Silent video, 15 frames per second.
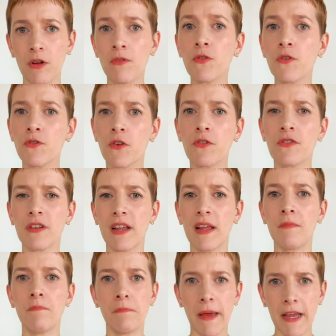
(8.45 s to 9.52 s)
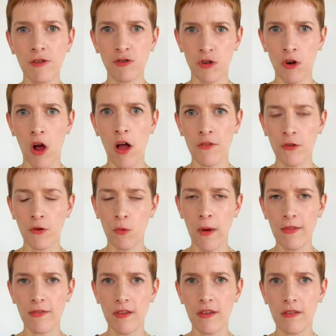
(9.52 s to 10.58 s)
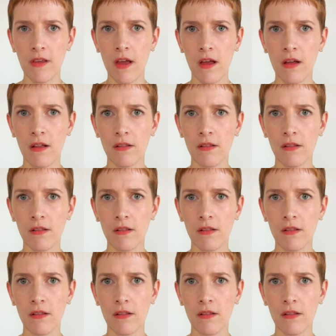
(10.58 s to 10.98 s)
could have resulted in major consequences,